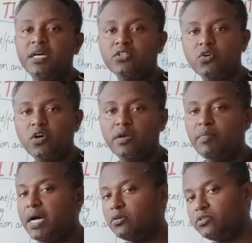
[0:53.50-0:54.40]
talk
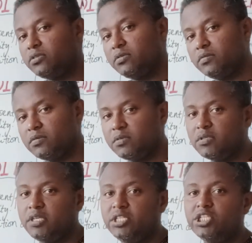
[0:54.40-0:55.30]
about
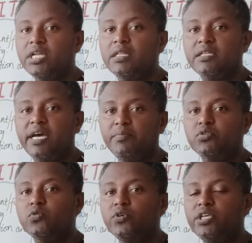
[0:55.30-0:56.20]
conditional type
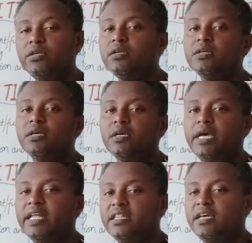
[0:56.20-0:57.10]
2 here,
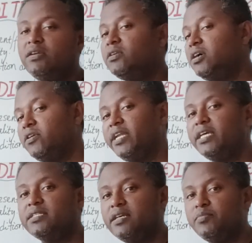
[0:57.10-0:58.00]
and then on our
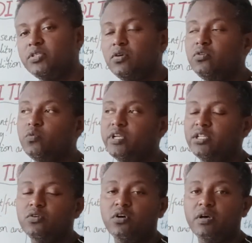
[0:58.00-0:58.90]
next episode we'll
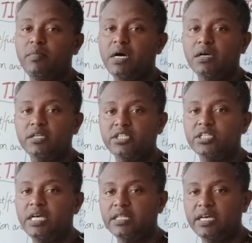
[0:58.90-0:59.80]
talk about
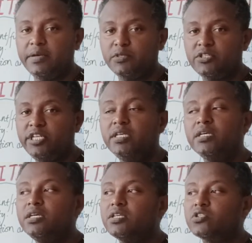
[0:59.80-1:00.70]
conditional type 3.
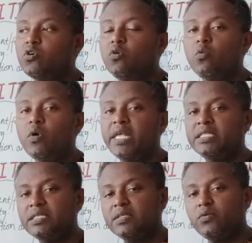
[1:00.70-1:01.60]
So
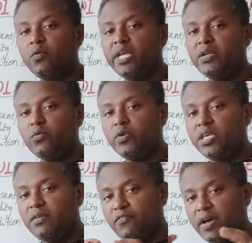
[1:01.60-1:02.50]
when
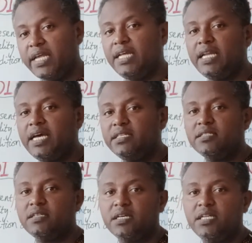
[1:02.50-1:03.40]
we finalize
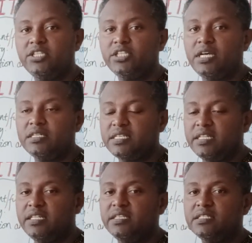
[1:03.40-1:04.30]
the conditional
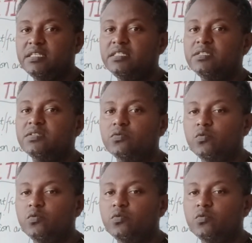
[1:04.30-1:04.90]
sentences,